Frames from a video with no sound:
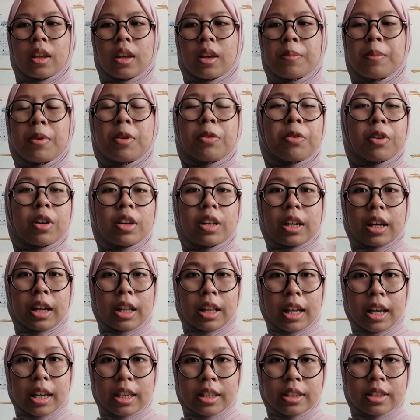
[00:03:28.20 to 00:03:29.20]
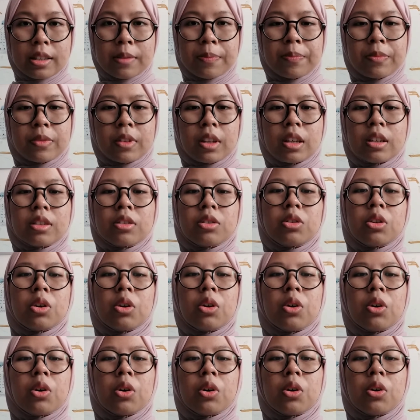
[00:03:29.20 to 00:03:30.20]
before the class
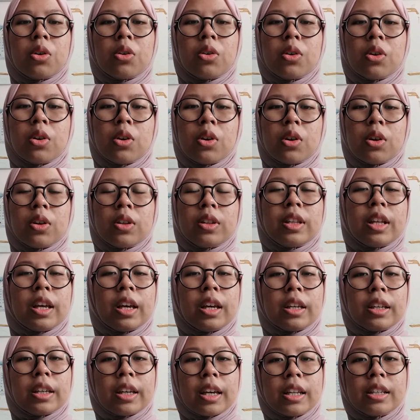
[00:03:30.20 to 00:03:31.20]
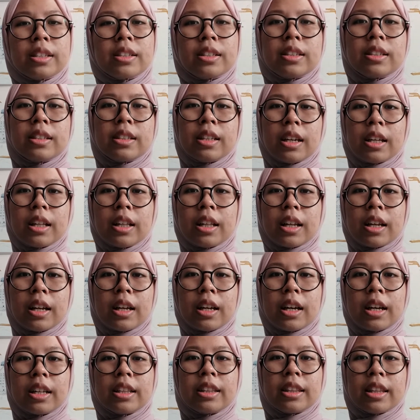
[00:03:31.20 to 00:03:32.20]
so they can still
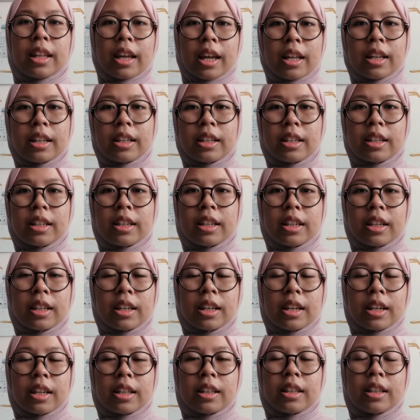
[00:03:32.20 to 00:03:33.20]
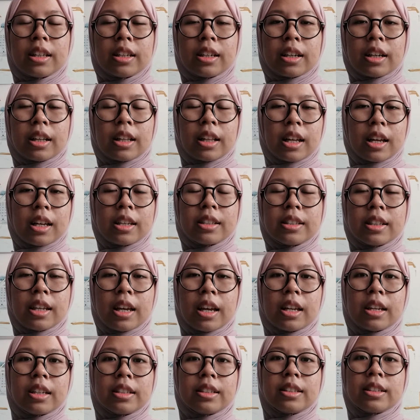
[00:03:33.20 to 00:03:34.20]
attend the class
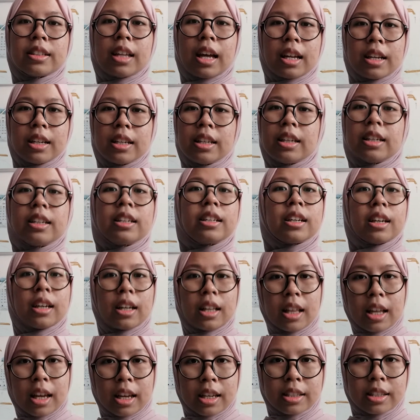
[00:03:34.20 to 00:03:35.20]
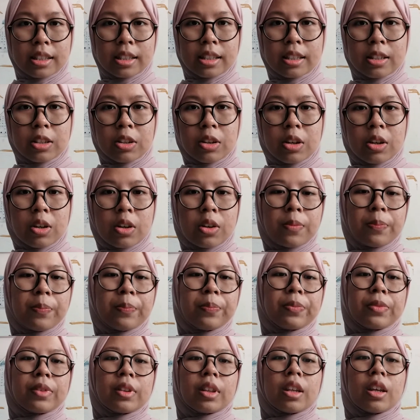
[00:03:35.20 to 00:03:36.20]
and study in the class.
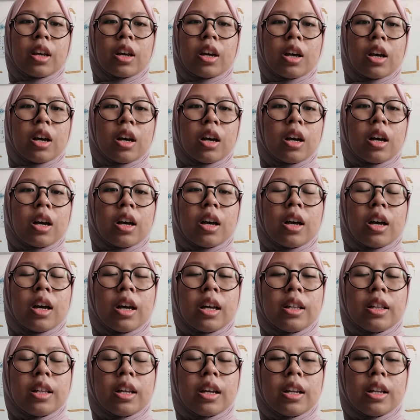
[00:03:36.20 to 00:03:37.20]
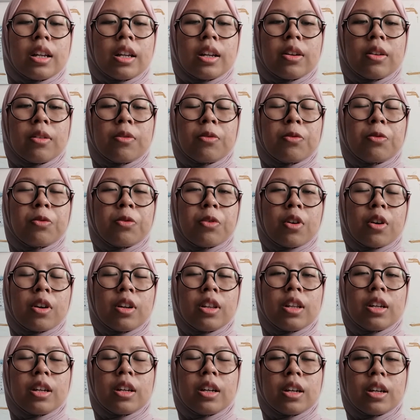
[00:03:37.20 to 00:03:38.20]
And then for
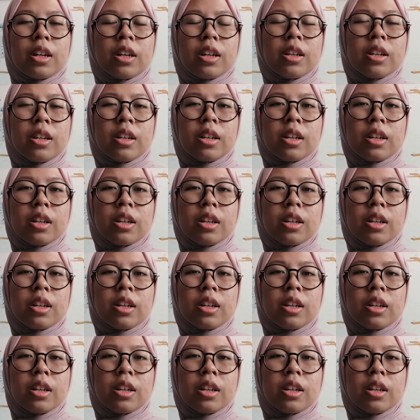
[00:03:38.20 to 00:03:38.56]
the